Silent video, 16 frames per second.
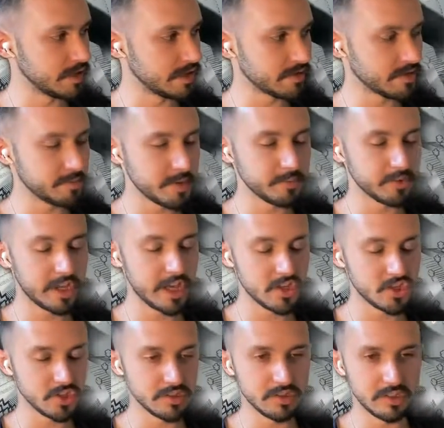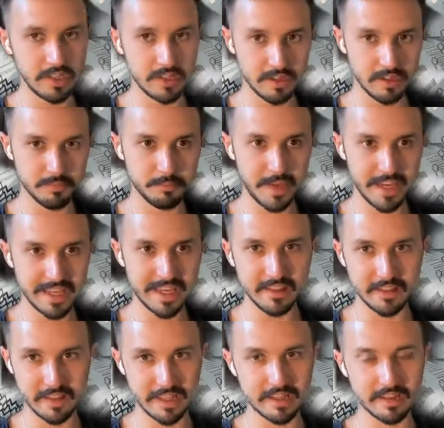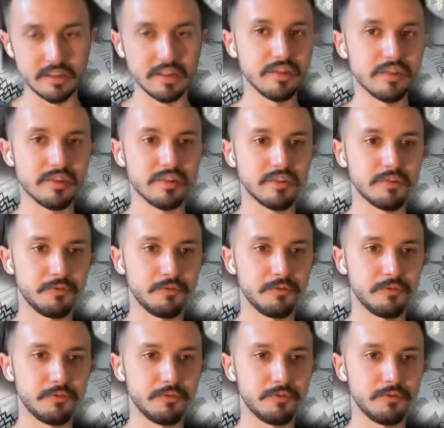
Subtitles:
desktop application in the backend, at least,